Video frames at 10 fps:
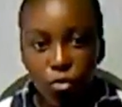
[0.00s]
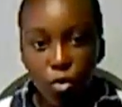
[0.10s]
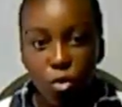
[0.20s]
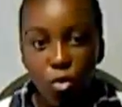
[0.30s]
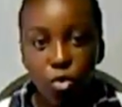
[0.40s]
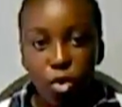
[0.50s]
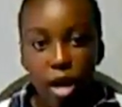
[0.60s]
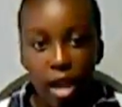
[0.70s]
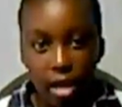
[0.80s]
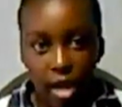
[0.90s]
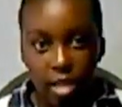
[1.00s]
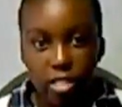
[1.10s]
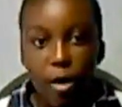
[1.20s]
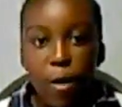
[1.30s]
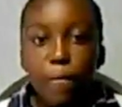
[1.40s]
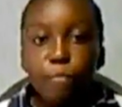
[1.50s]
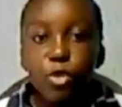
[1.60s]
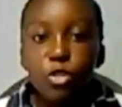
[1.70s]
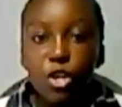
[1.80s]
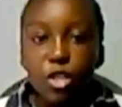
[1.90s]
for the headaches.
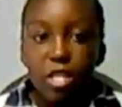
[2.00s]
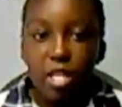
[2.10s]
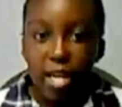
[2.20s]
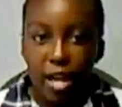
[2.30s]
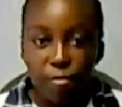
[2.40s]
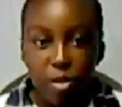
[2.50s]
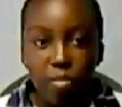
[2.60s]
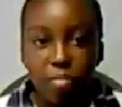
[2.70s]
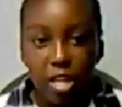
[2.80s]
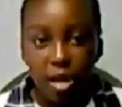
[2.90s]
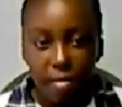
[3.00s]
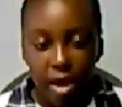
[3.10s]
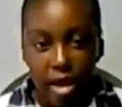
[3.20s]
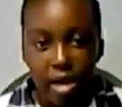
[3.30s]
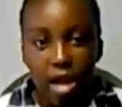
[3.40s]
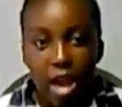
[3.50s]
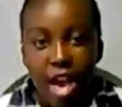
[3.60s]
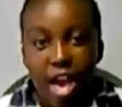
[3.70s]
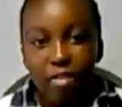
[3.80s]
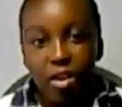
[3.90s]
So then they gave me a PMA,
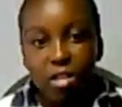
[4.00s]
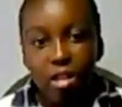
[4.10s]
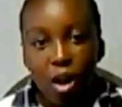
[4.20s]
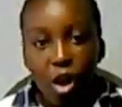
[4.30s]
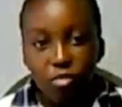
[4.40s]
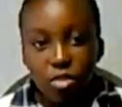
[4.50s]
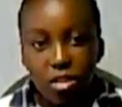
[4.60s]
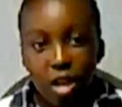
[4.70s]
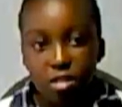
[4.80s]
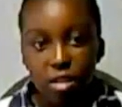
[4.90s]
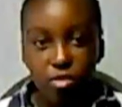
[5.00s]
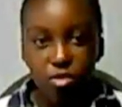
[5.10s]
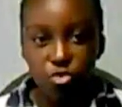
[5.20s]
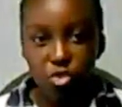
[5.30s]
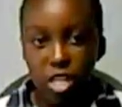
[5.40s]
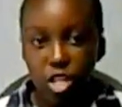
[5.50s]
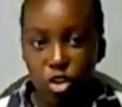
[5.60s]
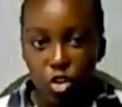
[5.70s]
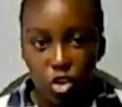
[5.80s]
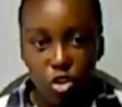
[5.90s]
and then after that, I was really
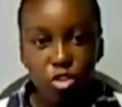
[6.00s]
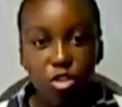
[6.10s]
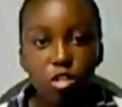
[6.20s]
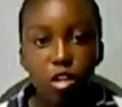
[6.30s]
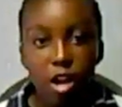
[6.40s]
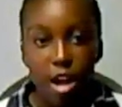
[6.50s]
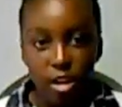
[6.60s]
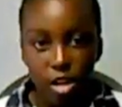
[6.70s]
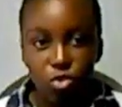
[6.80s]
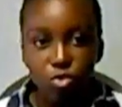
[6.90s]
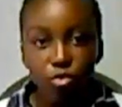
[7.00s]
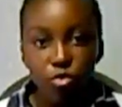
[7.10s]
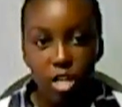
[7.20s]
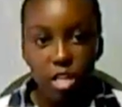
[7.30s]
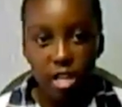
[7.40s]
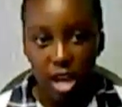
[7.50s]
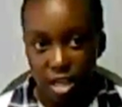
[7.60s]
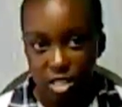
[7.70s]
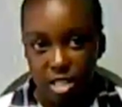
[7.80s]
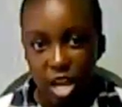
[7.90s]
good. The headaches were really
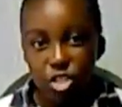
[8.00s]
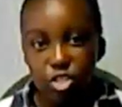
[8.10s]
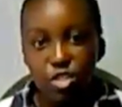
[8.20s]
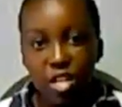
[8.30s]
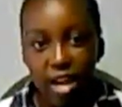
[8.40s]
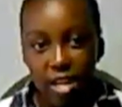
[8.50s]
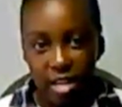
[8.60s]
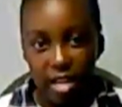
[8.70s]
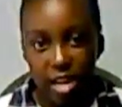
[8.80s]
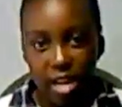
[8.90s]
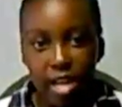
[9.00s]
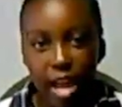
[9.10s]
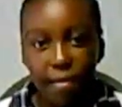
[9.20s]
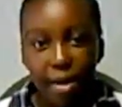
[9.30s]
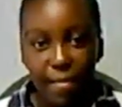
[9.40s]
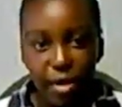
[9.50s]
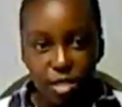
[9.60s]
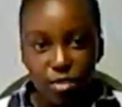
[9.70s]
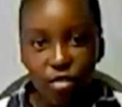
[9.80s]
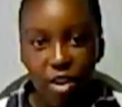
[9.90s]
nice, thanks to the headache clinic and my
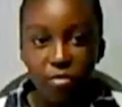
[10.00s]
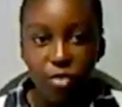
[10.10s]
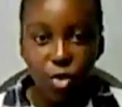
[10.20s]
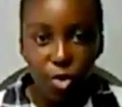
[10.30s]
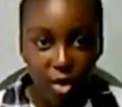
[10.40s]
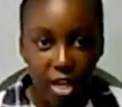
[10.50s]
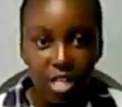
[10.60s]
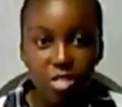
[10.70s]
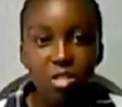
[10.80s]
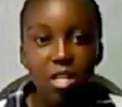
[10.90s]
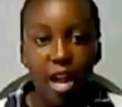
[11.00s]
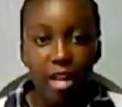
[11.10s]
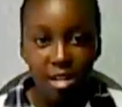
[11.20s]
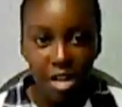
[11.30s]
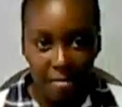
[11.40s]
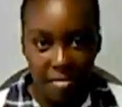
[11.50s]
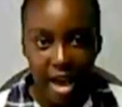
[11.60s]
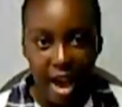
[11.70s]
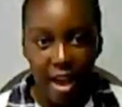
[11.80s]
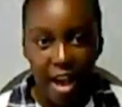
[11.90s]
mother's friend for knowing it so that I can come
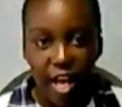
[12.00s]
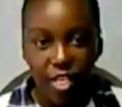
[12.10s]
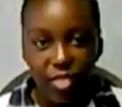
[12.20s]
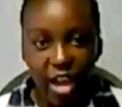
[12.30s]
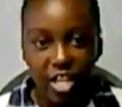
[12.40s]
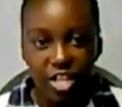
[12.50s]
here. Thank